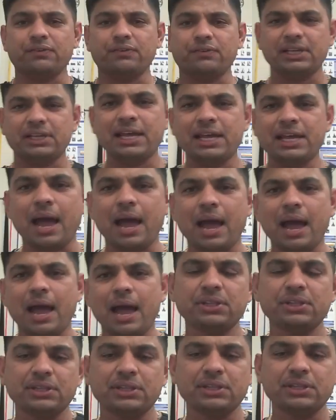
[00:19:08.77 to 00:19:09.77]
that
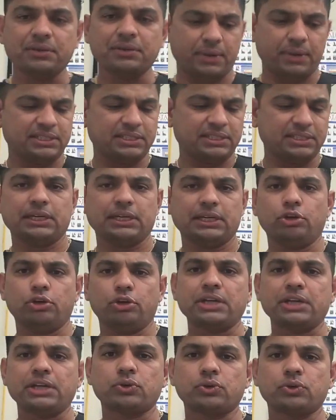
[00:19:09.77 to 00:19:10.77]
happens. That basically your
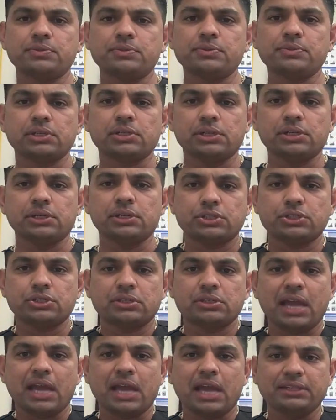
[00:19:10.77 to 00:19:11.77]
pectoralis muscle is
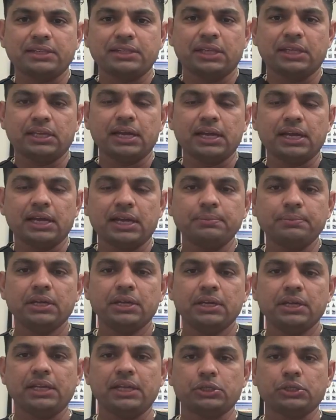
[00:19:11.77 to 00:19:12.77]
tightening up
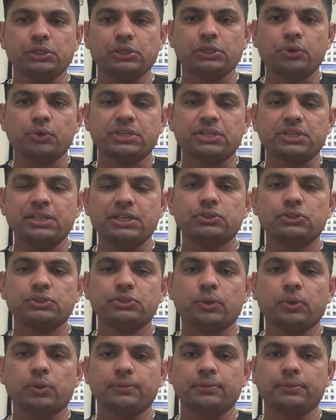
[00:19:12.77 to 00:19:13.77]
and it goes in.
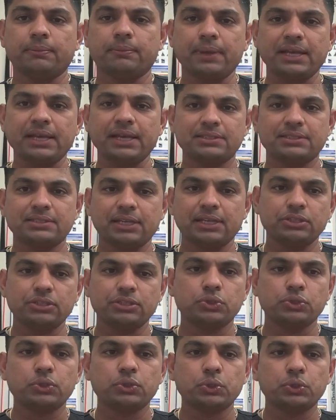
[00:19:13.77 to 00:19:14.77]
So the best thing
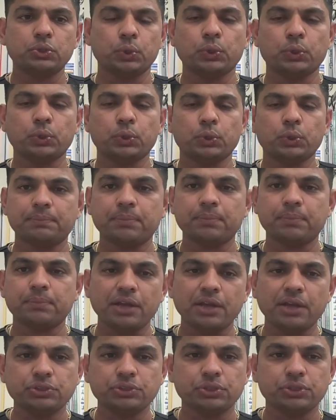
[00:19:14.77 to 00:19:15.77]
to cure that
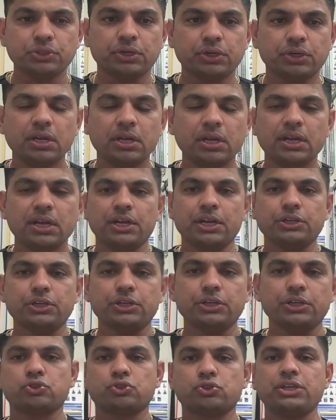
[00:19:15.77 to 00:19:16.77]
posture is to
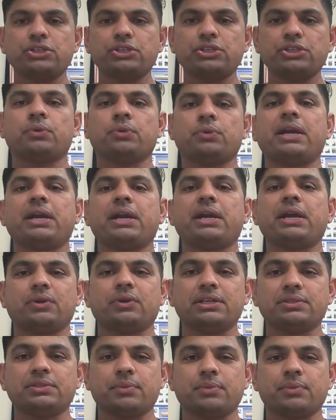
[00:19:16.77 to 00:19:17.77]
stretch your
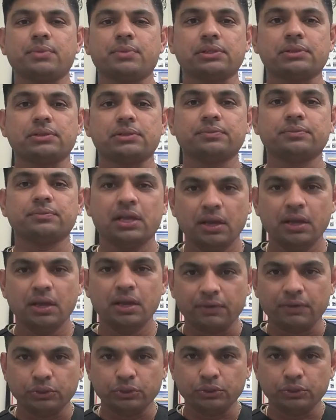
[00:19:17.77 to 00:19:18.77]
pectoralis muscle.
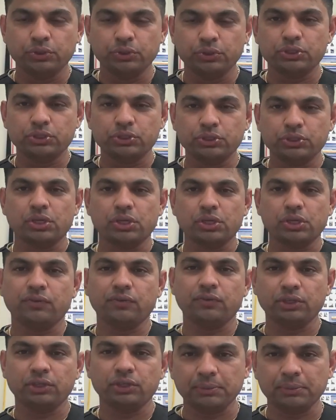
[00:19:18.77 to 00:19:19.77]
When you do the stretching for
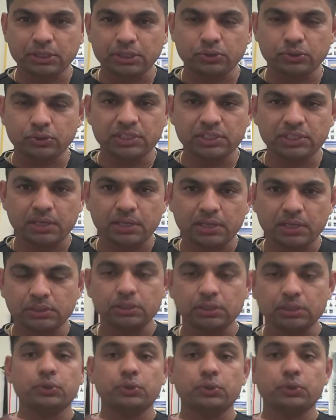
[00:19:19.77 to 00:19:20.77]
the pectoralis
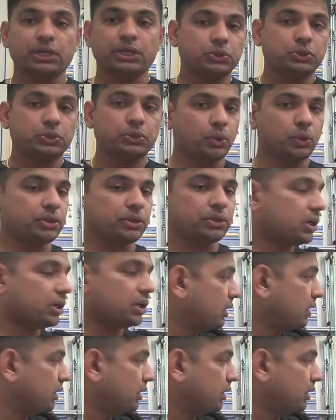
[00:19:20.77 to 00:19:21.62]
muscle, you can do on the